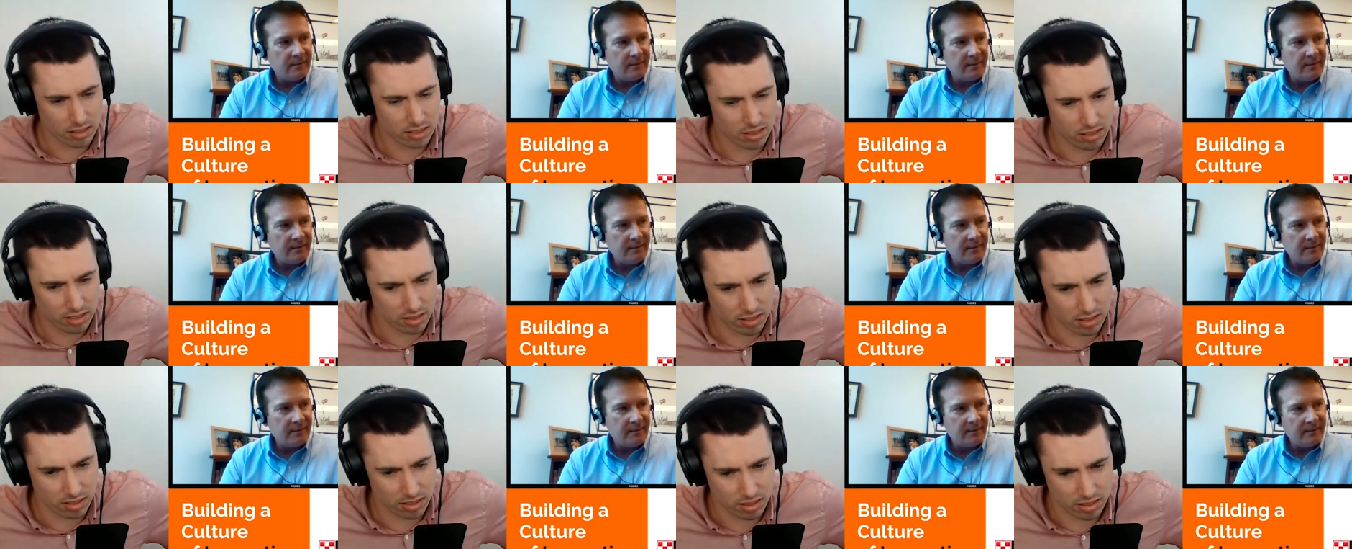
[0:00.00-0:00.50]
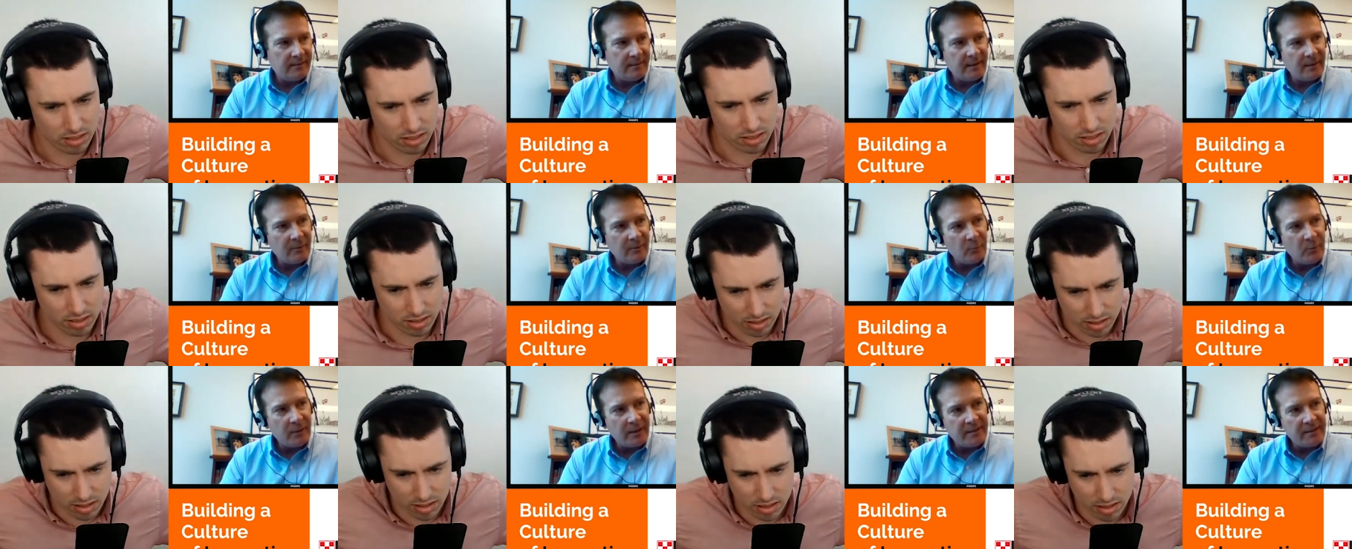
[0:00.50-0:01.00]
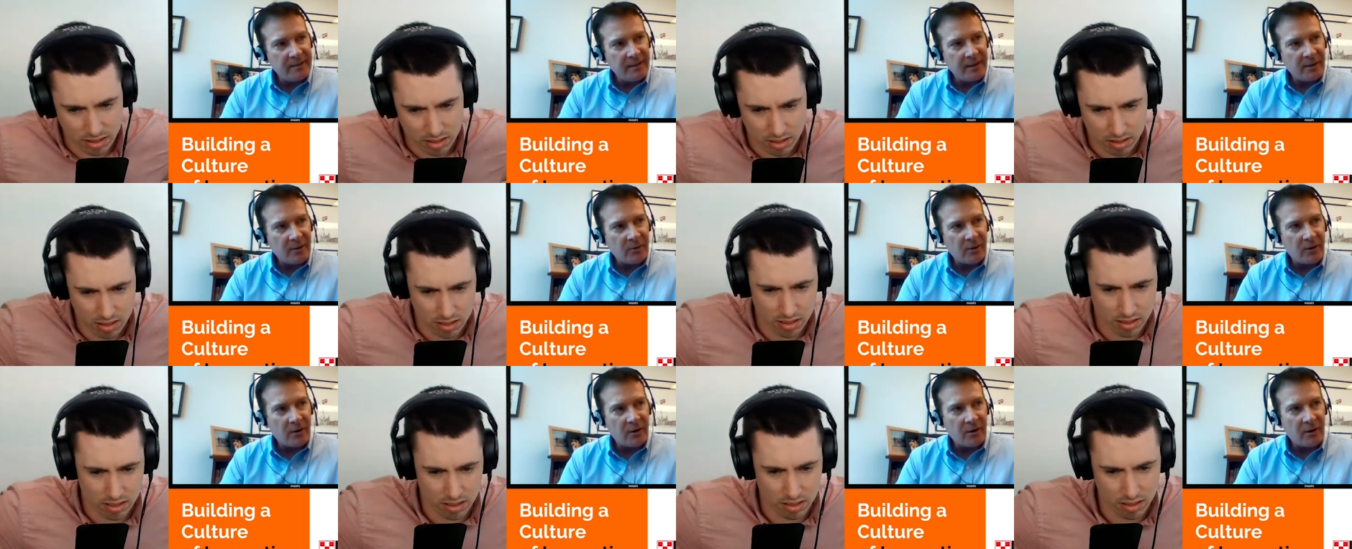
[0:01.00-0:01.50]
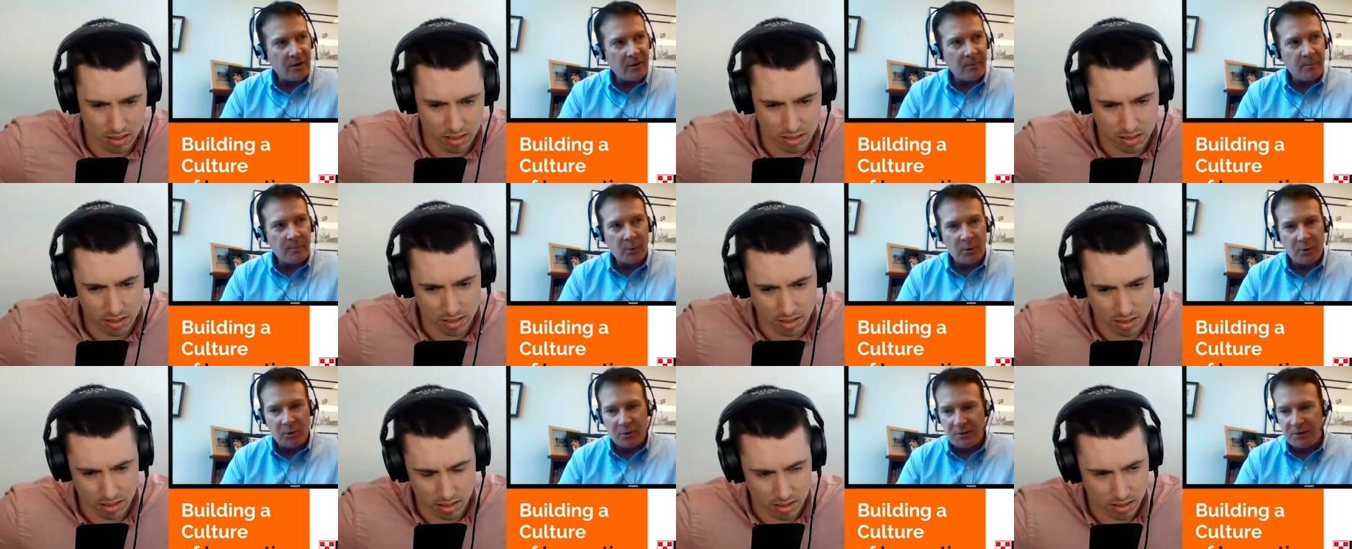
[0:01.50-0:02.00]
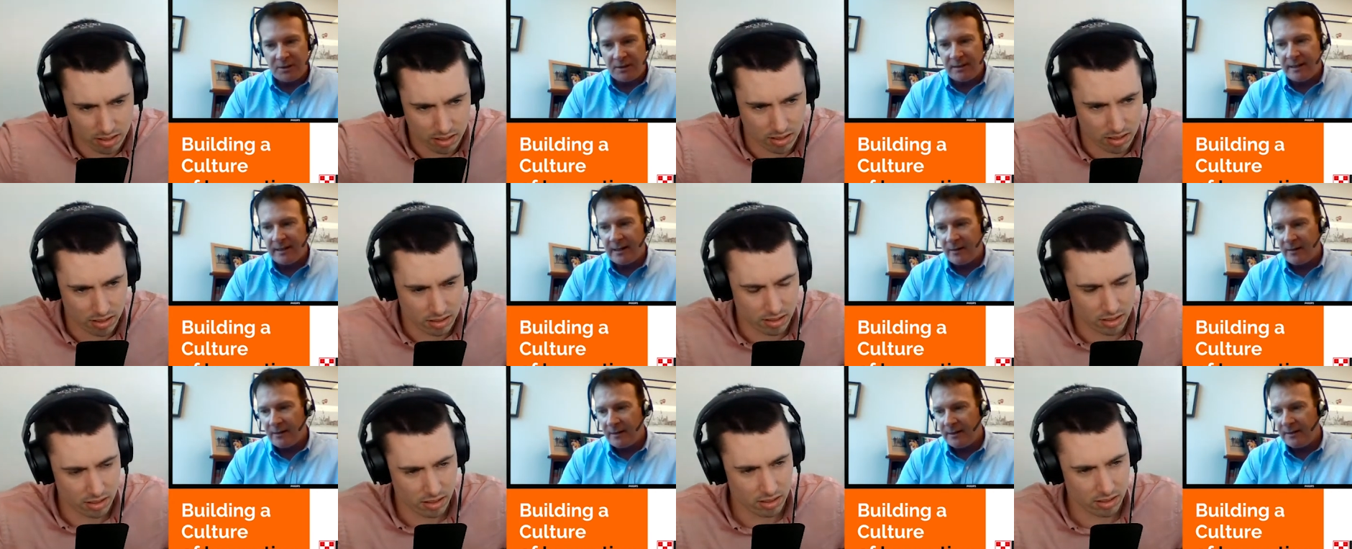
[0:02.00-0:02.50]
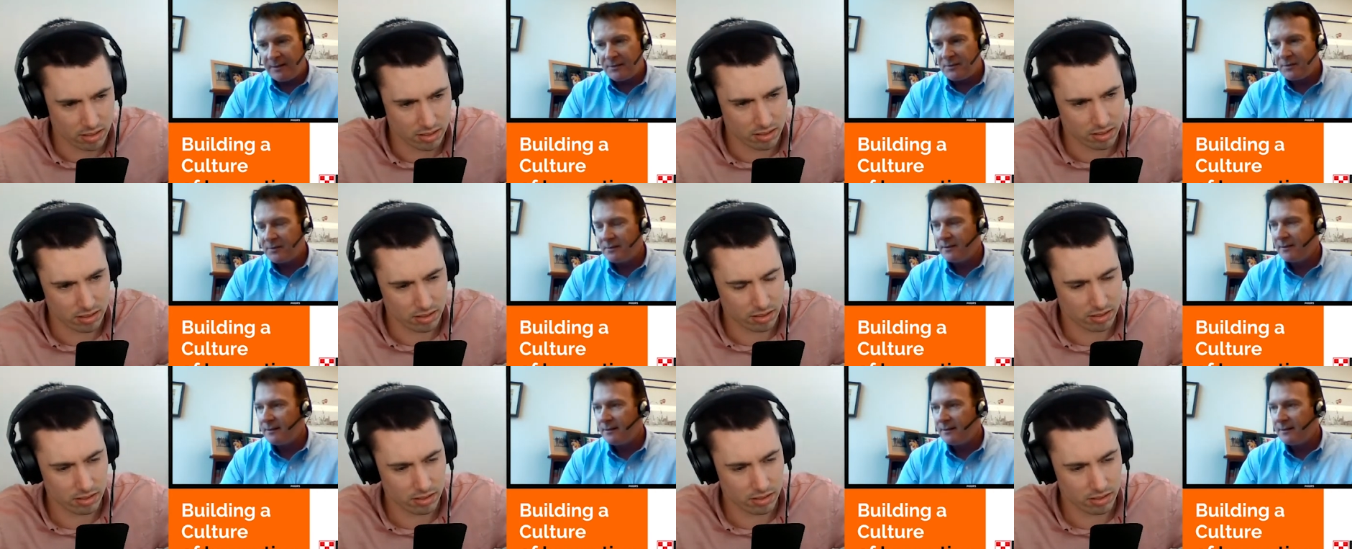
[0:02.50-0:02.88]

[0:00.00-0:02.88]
Speaker 1: that when there are emerging areas